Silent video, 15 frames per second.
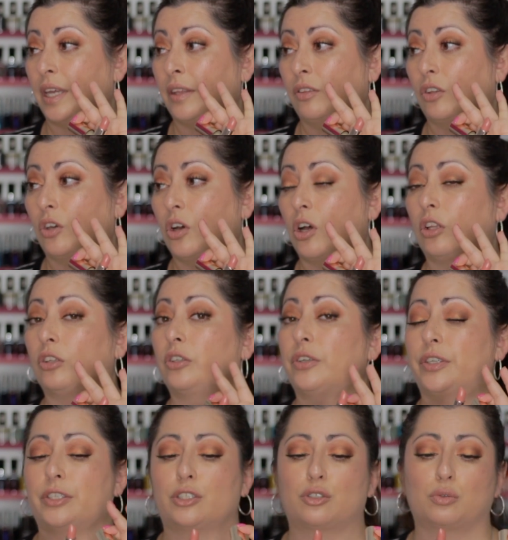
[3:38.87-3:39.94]
and the color,
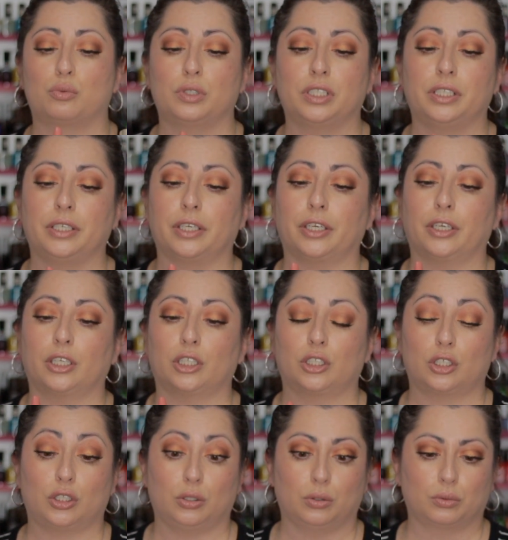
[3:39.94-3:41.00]
it's really
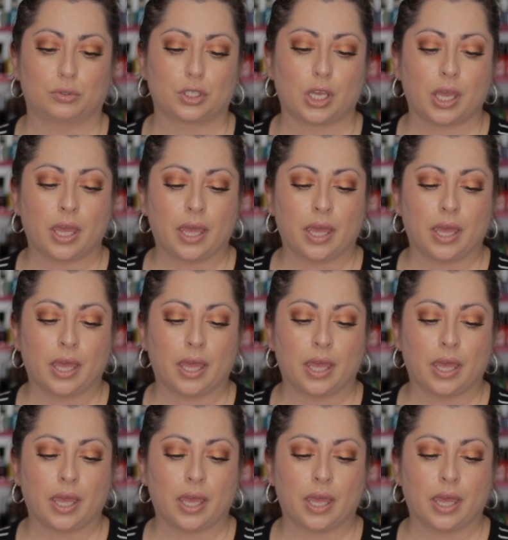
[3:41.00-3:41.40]
cute,